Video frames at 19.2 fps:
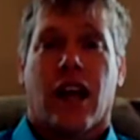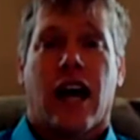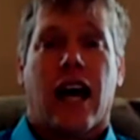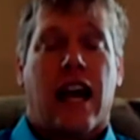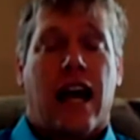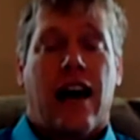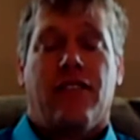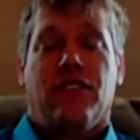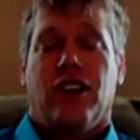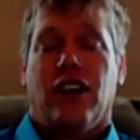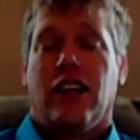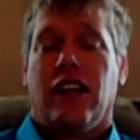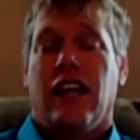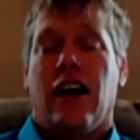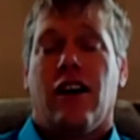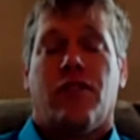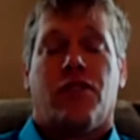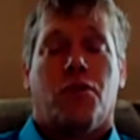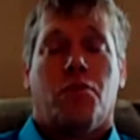And I have done
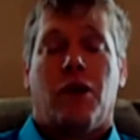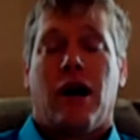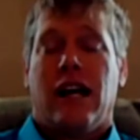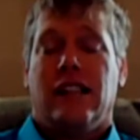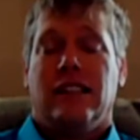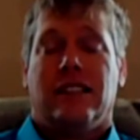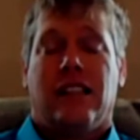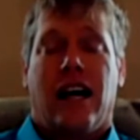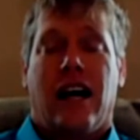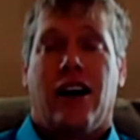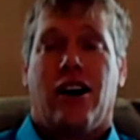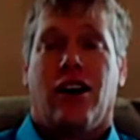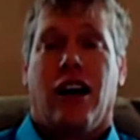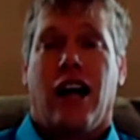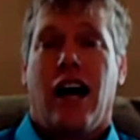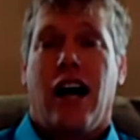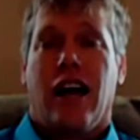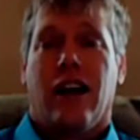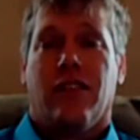that for my entire
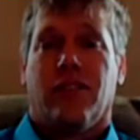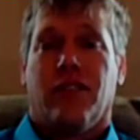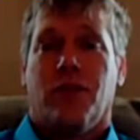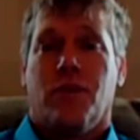life.